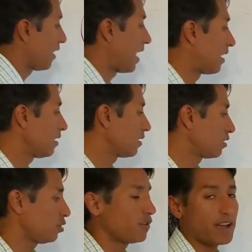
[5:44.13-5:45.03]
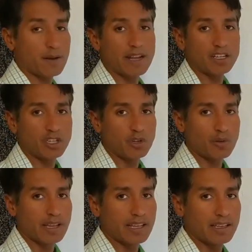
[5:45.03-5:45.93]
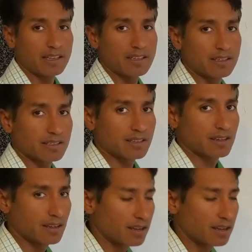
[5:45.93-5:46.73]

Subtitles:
than 2 divided by 2 is